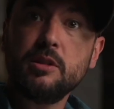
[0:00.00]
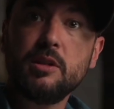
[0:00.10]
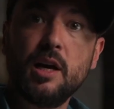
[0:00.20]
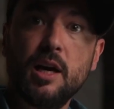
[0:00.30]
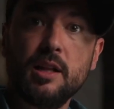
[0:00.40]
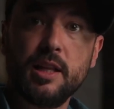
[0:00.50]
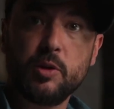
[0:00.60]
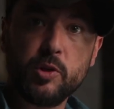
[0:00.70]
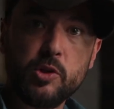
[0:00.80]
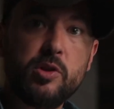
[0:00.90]
Like,
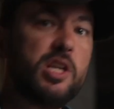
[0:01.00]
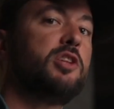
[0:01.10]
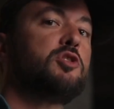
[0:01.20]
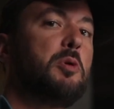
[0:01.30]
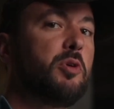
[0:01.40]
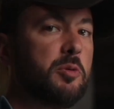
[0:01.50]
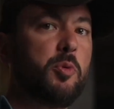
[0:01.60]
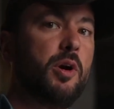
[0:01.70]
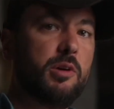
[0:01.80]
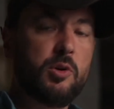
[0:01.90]
were you the unspoken
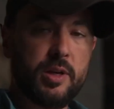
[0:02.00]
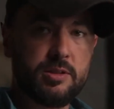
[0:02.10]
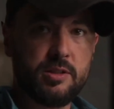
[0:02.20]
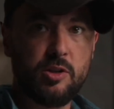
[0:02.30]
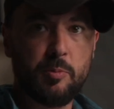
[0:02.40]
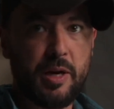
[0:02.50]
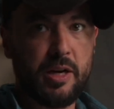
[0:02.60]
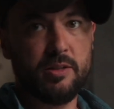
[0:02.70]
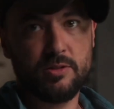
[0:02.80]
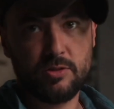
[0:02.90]
prayer request in your
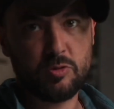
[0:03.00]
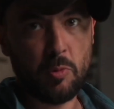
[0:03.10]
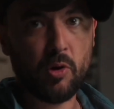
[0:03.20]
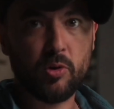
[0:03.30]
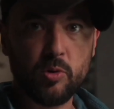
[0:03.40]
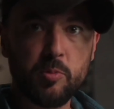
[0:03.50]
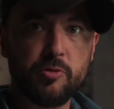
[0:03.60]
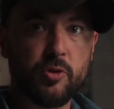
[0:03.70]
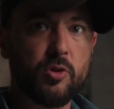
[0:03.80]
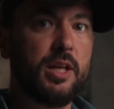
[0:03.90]
parents' small group
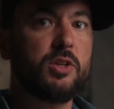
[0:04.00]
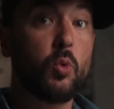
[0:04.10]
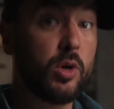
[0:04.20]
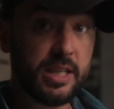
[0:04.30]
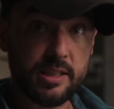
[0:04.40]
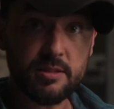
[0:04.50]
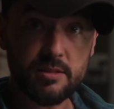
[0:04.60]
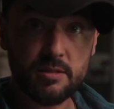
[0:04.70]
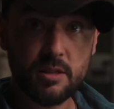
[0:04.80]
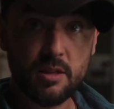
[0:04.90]
for like 20
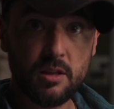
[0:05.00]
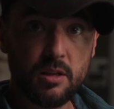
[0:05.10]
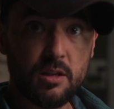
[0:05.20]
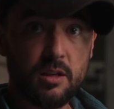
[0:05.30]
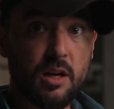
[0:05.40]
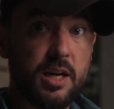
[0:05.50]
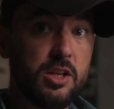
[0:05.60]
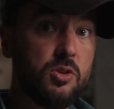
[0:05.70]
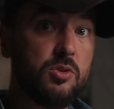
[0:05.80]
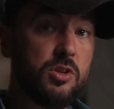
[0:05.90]
years? All right,
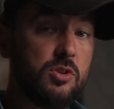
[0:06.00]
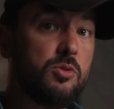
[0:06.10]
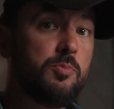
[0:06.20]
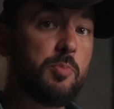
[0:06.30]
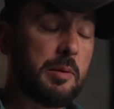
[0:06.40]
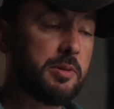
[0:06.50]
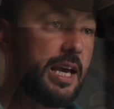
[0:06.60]
you probably